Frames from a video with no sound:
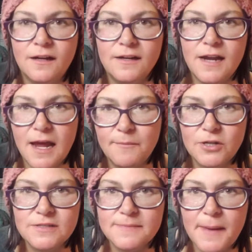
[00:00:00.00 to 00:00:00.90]

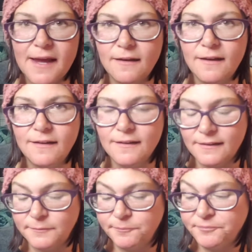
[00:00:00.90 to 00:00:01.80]
neighbors banging.
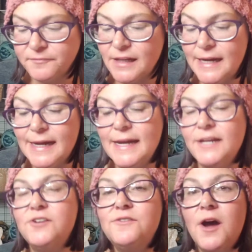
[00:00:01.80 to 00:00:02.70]

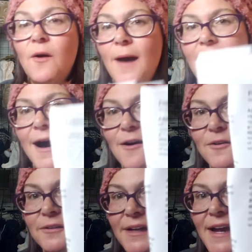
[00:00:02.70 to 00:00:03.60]
You know
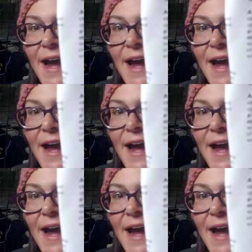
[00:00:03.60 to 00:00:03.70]
how it